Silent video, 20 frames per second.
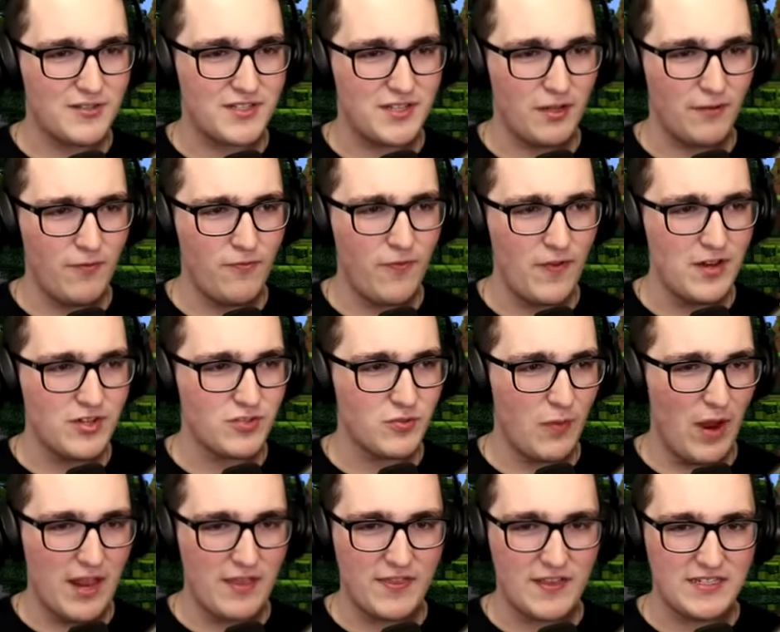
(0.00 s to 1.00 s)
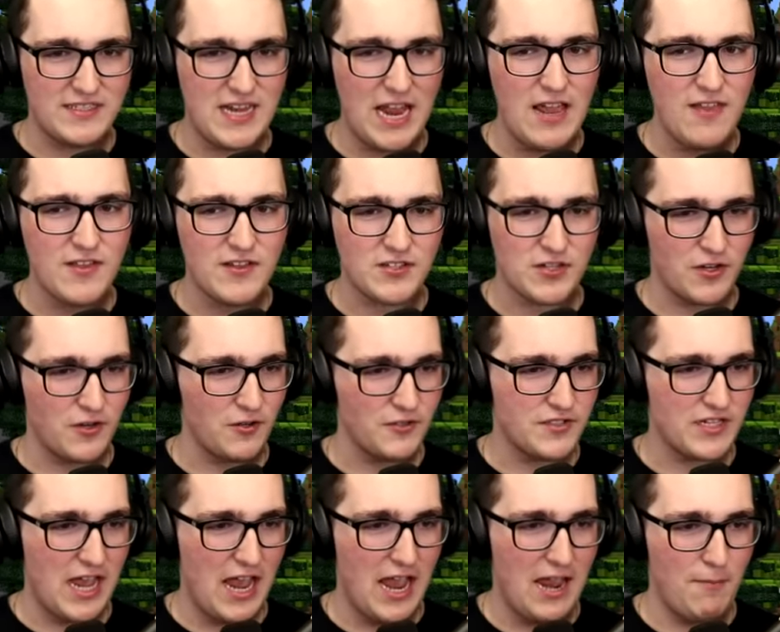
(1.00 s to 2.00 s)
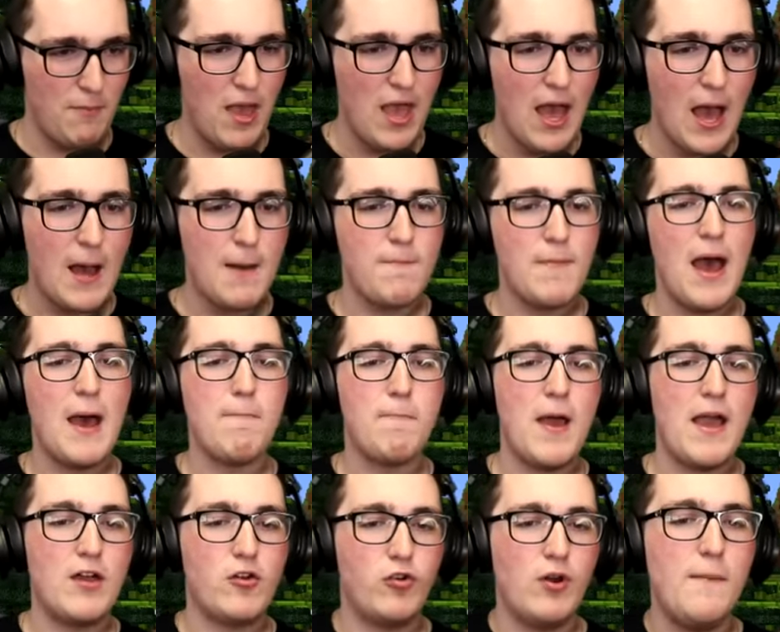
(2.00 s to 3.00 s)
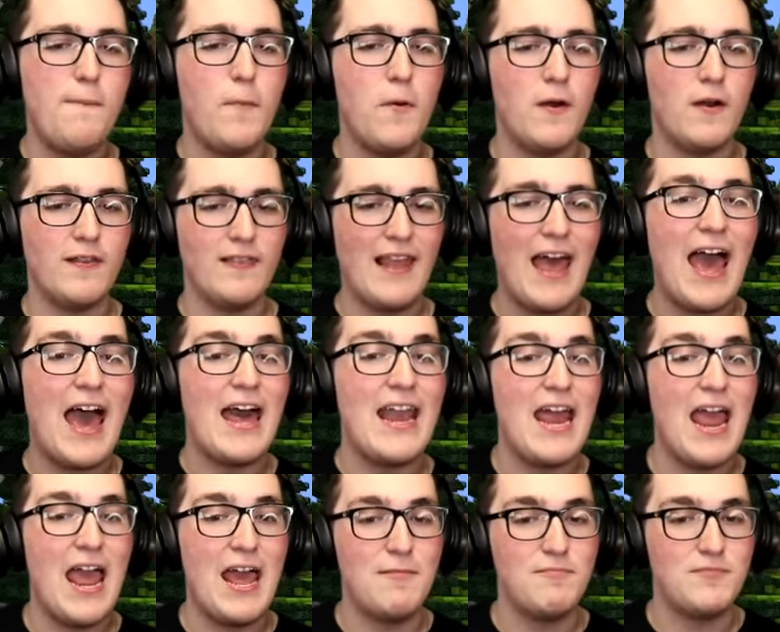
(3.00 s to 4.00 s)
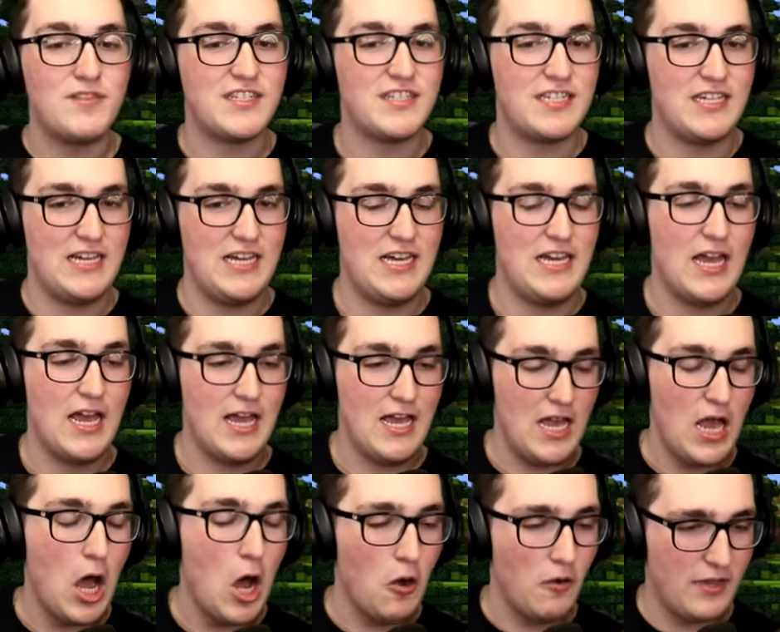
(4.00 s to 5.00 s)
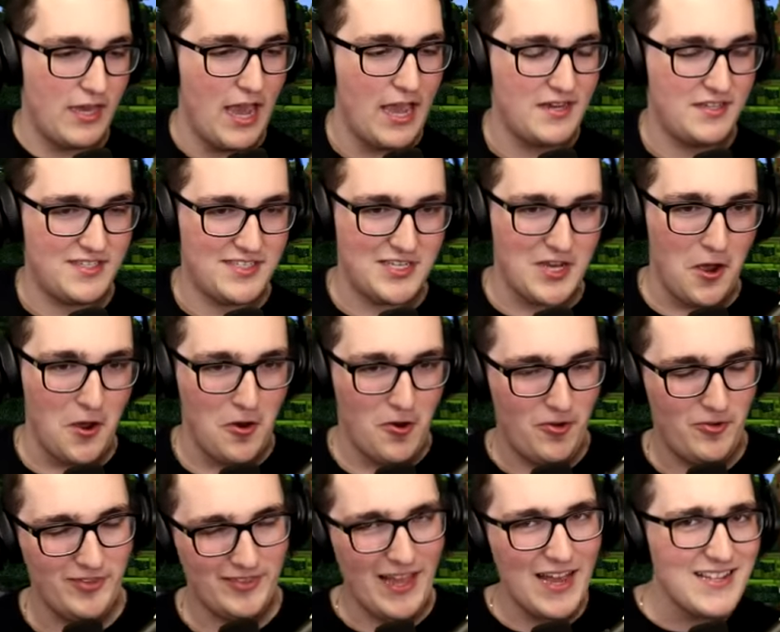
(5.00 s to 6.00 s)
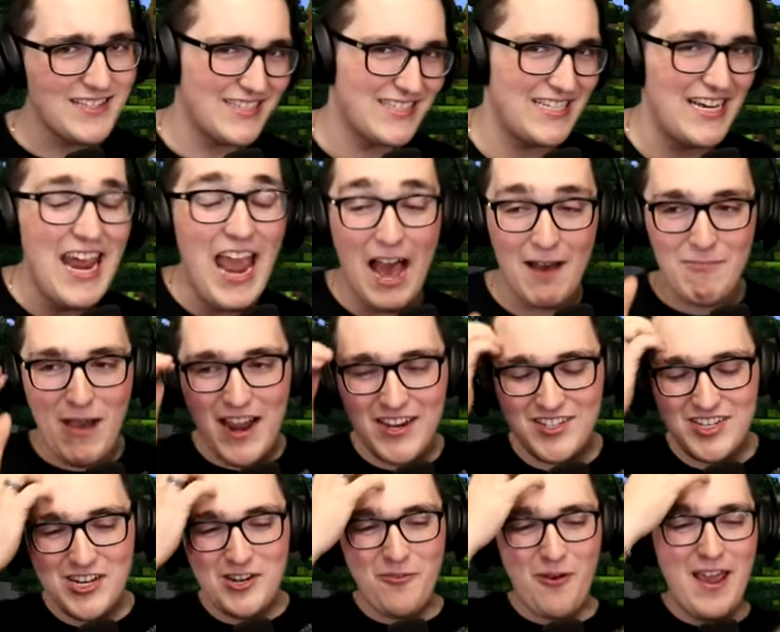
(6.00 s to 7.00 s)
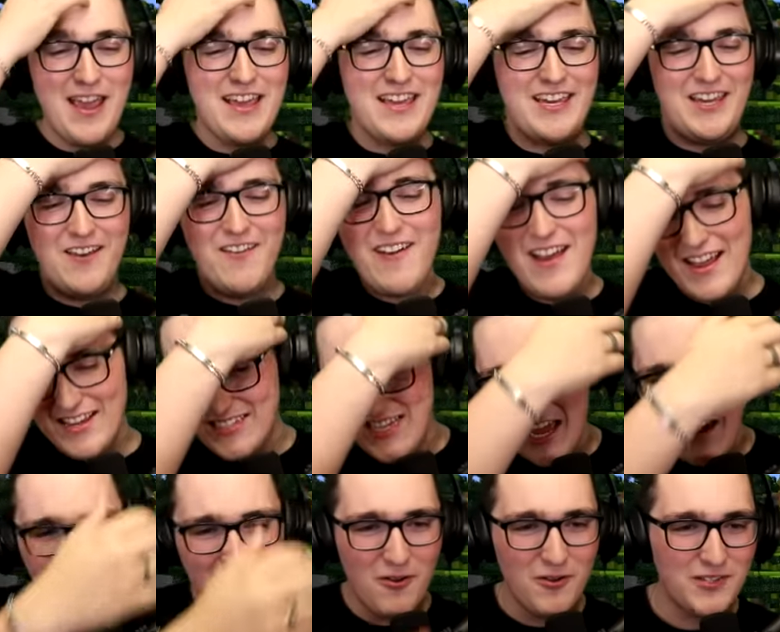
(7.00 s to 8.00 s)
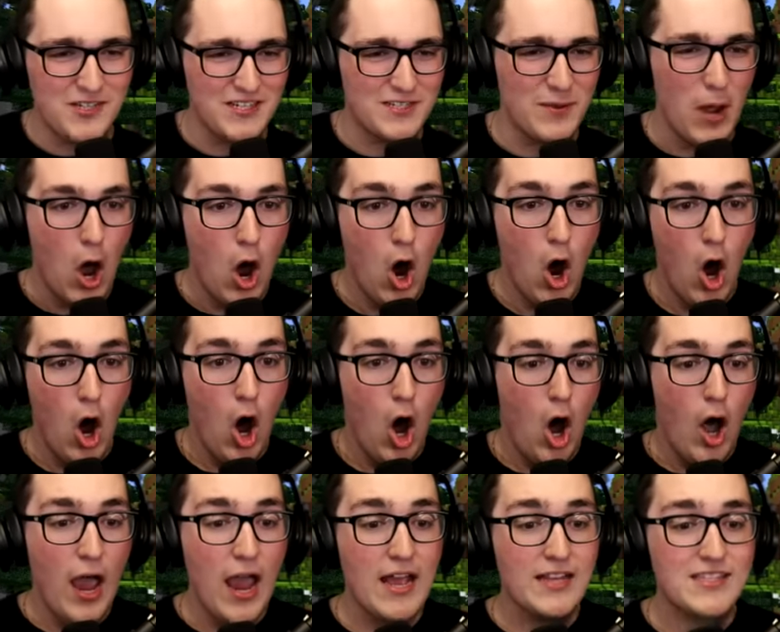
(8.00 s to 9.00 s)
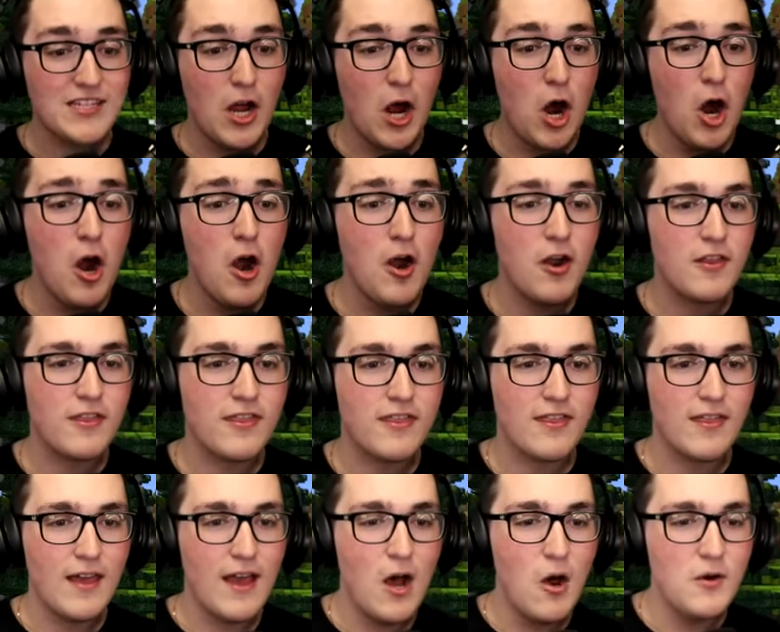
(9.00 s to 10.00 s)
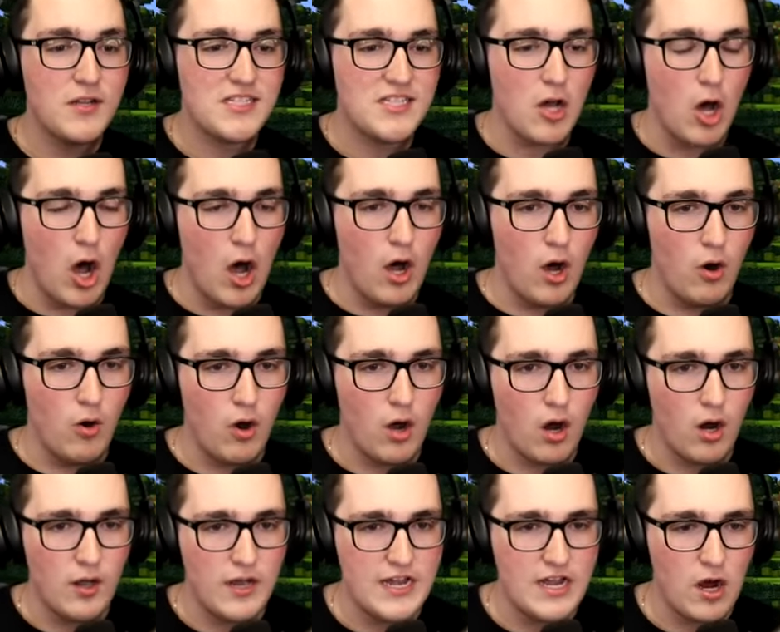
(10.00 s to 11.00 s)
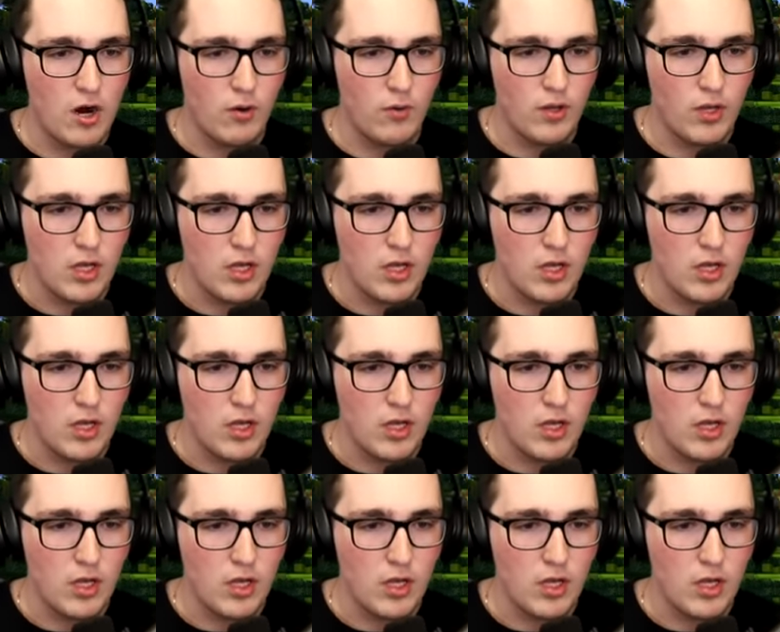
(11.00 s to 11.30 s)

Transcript: silverfish? Wait, the day the turtles came. A map by Creeper Lad M C. Okay, so let's see. I'm actually quite curious. I don't know what to expect. It's Earth. Oh, it's so, uh-oh. It, uh,